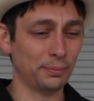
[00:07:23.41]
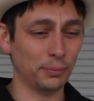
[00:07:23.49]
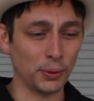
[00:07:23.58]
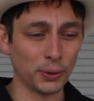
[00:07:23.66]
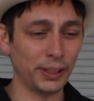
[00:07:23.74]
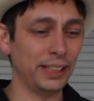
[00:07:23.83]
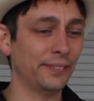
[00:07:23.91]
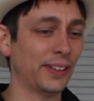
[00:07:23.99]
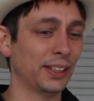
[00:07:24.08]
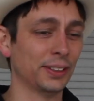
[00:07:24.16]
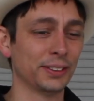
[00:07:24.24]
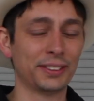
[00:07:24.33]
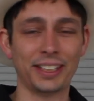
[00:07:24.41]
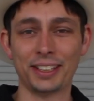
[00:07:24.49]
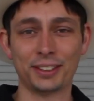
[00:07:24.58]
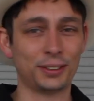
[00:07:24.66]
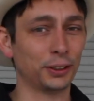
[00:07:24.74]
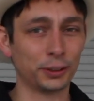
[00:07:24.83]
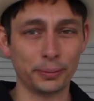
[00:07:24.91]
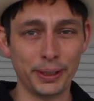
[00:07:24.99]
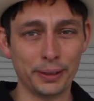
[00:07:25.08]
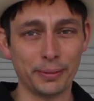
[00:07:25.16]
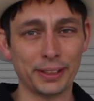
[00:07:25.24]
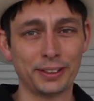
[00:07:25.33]
more emails and social
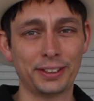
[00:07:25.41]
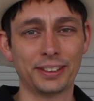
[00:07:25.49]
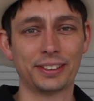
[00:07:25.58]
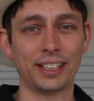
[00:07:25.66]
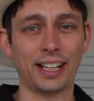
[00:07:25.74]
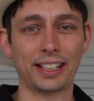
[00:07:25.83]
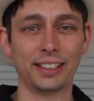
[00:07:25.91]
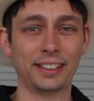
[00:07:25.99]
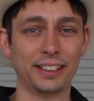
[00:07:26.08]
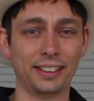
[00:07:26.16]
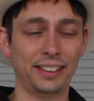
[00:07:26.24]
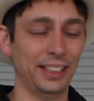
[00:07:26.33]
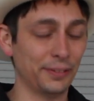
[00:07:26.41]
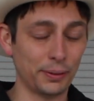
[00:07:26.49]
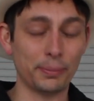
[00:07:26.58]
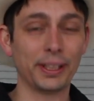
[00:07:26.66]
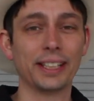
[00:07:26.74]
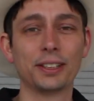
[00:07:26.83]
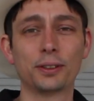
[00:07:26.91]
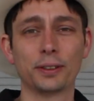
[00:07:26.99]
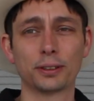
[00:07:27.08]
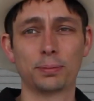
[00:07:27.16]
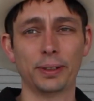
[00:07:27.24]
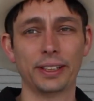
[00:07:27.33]
media messages than I can even begin to
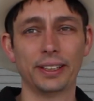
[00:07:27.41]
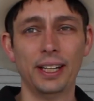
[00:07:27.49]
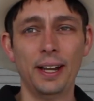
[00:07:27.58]
explain